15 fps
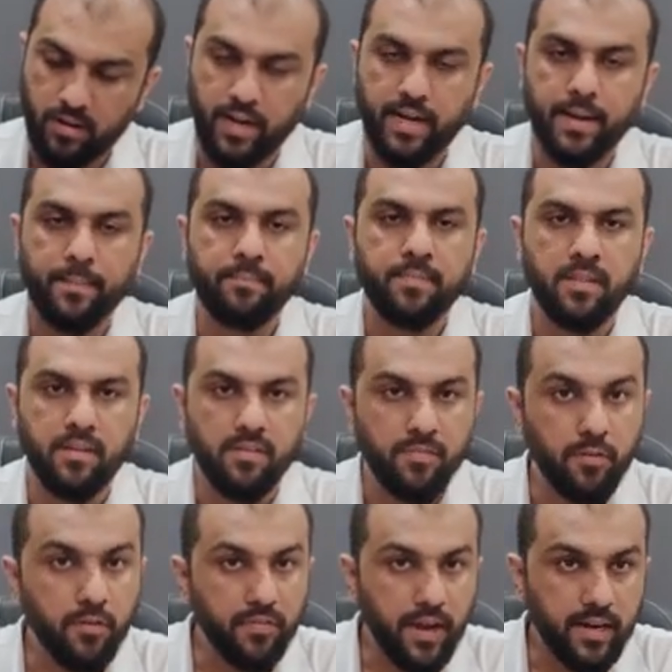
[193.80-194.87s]
All right, there are
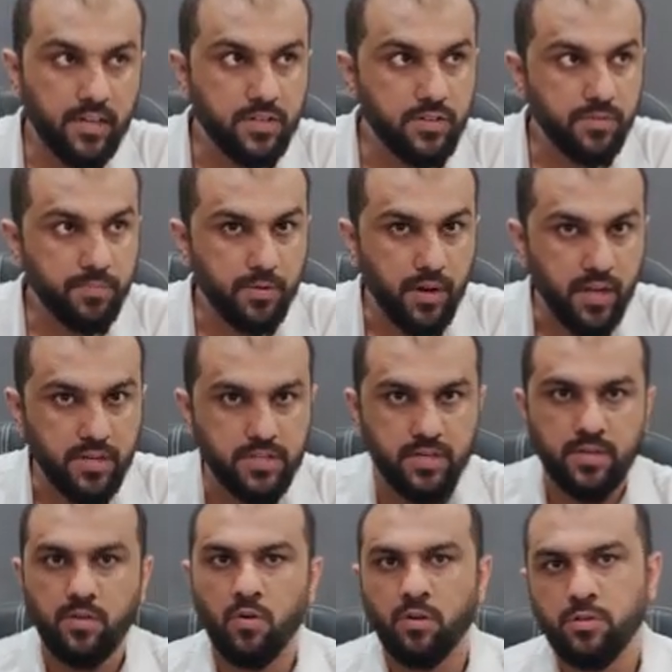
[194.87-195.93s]
4 factors of
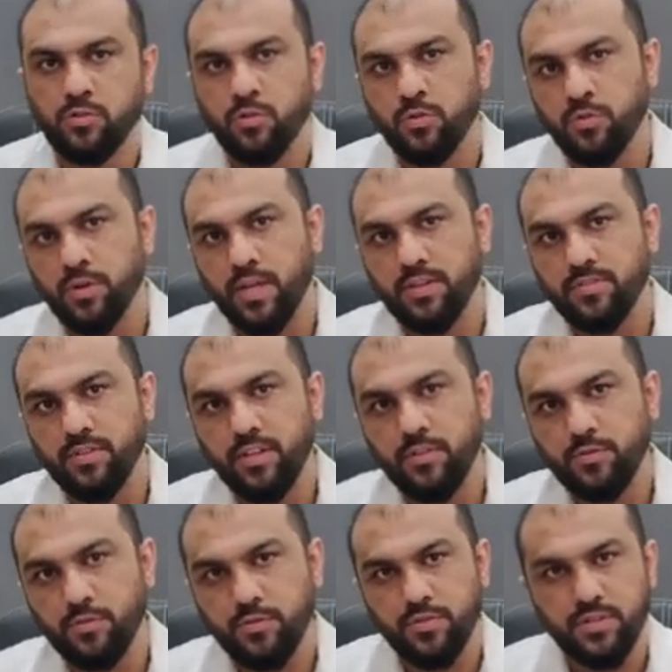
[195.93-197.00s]
production, also known as
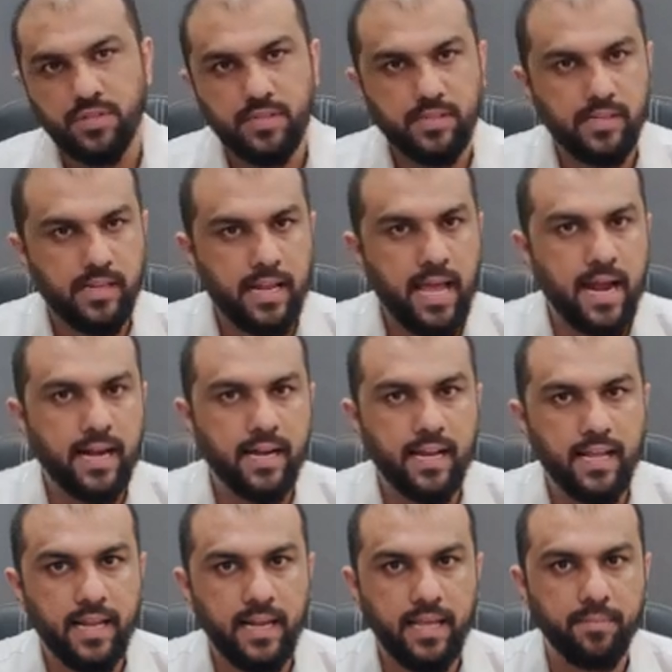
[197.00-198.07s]
resources,
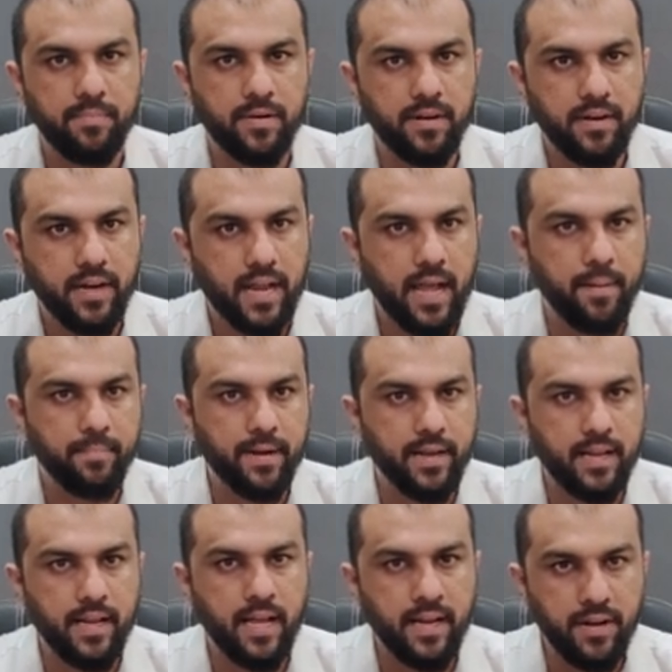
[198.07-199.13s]
land, labor,
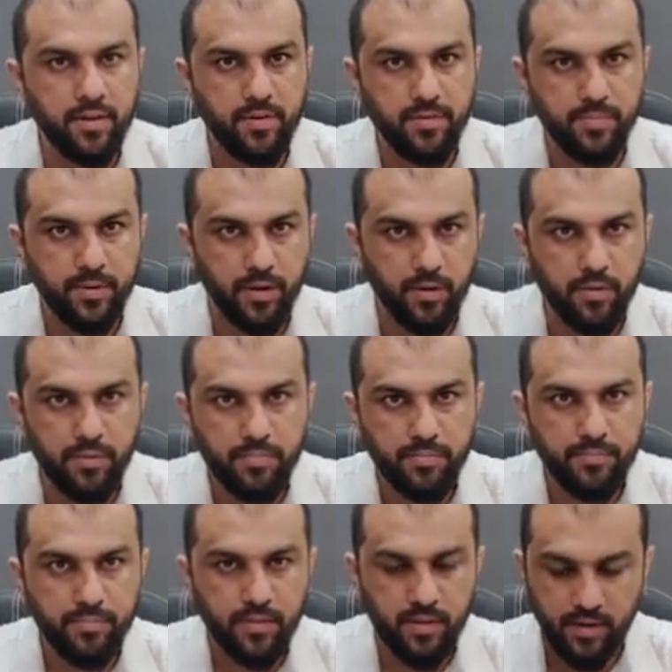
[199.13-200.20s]
capital, and entrepreneur.
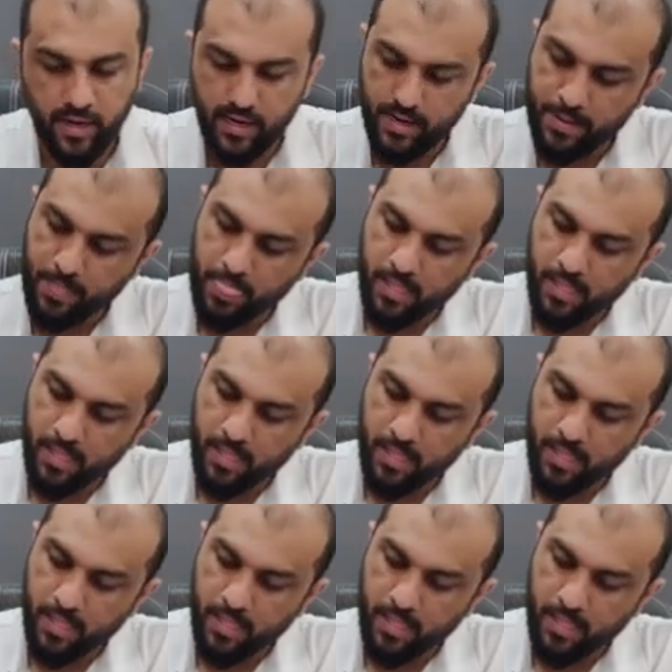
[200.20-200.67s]
Right?